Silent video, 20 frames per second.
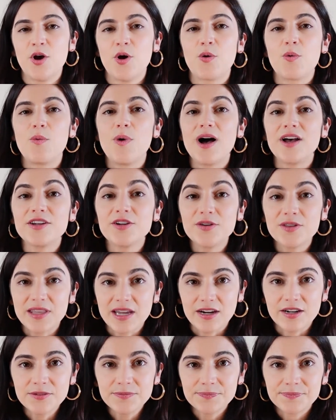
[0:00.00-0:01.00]
While you're
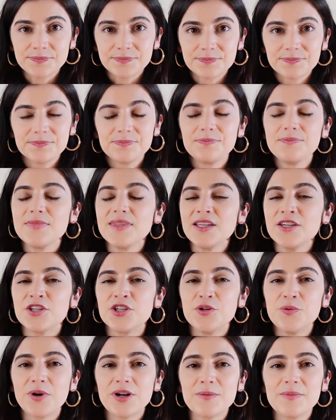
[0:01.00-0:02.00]
there,
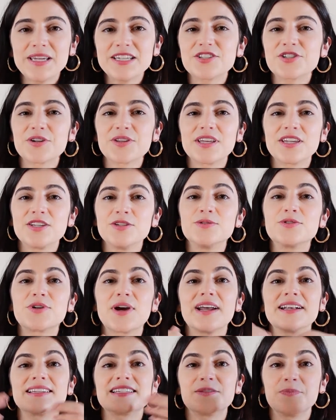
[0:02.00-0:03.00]
you want to make sure that you
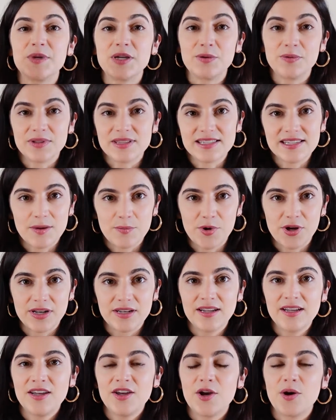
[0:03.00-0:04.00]
try to speak with someone,
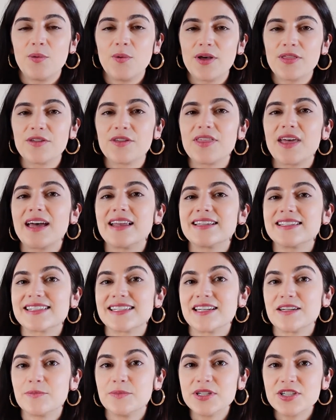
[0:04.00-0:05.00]
whether that is
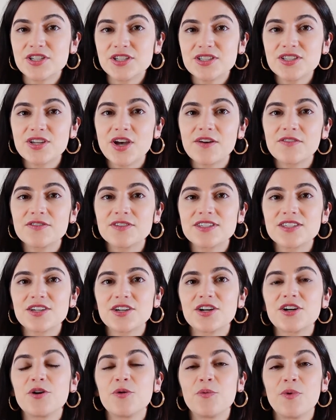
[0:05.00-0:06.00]
an admissions
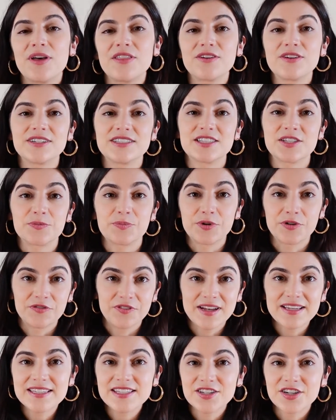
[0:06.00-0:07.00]
officer, whether it's a
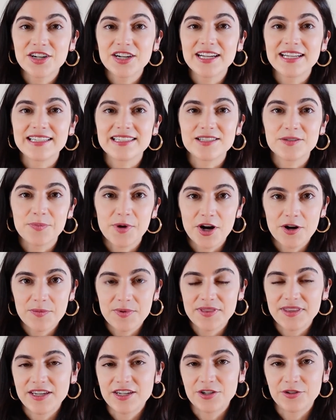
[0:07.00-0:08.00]
professor in a
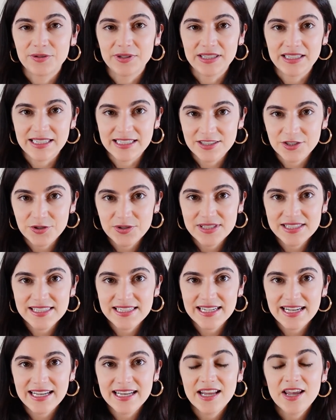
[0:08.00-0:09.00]
department that you're really
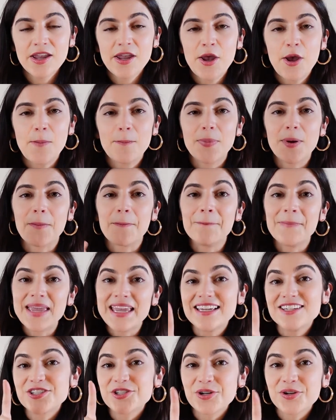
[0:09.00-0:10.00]
interested in, but
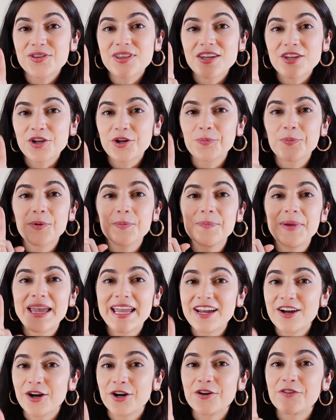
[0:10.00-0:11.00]
make sure that you're
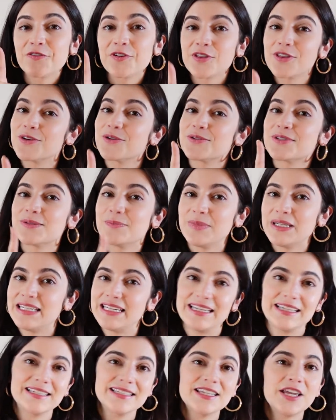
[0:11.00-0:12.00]
prepared for those
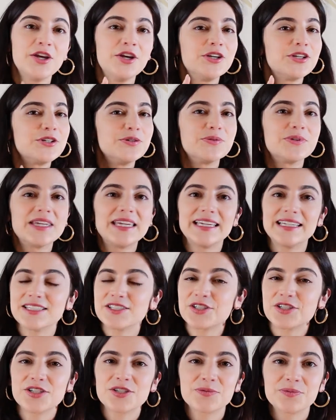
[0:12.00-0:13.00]
meetings. You
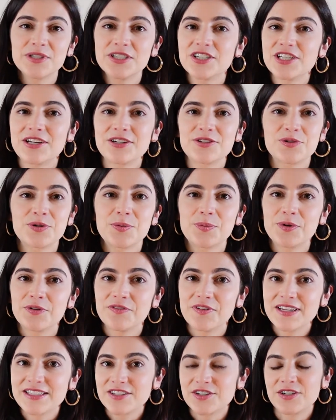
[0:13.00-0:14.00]
can't just reach out to a
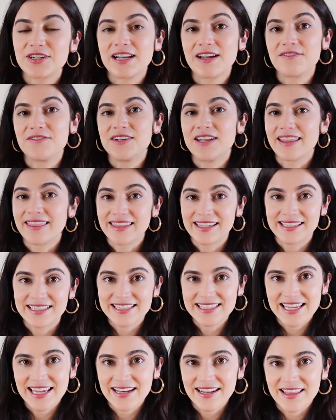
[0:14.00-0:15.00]
professor and have nothing to
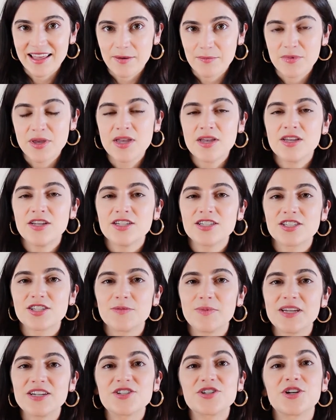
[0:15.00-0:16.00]
say to them. So
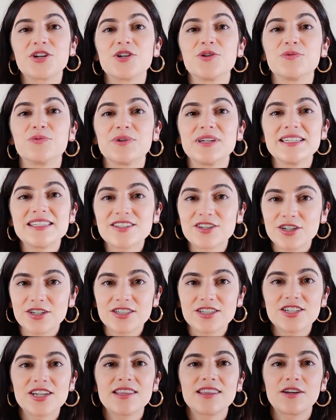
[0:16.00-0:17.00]
make sure you
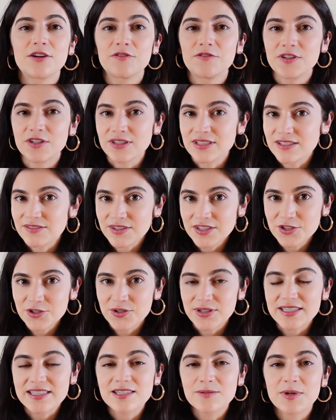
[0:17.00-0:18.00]
research their fields of
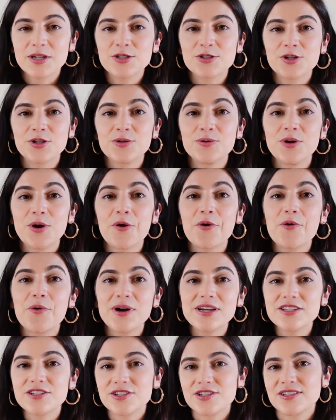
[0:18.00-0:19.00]
interest. Make sure you know
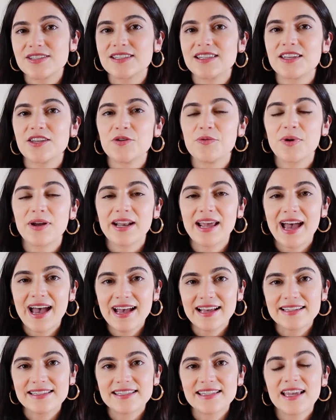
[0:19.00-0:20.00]
questions that you want to
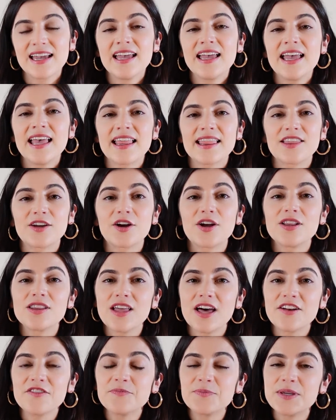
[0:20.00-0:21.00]
ask. There are a
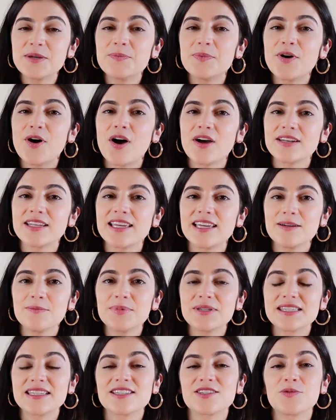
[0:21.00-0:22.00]
lot of people on
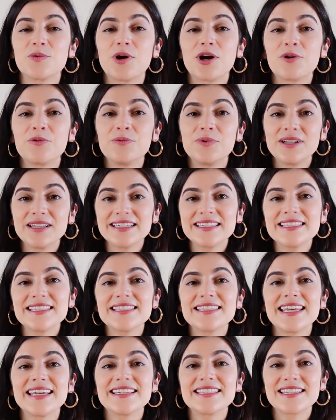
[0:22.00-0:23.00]
campuses who are willing to
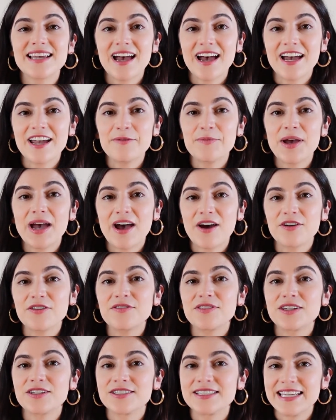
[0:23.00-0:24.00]
take time out
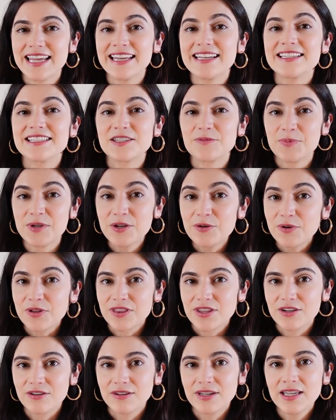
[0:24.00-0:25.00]
of their day to speak
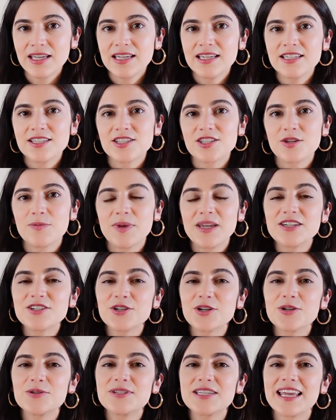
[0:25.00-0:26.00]
with you. So make
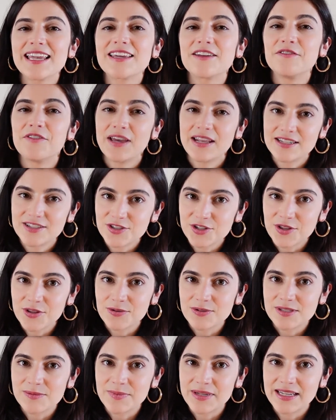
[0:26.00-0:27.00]
sure you take advantage of
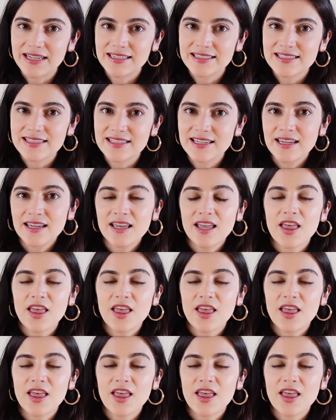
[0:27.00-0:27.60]
those meetings.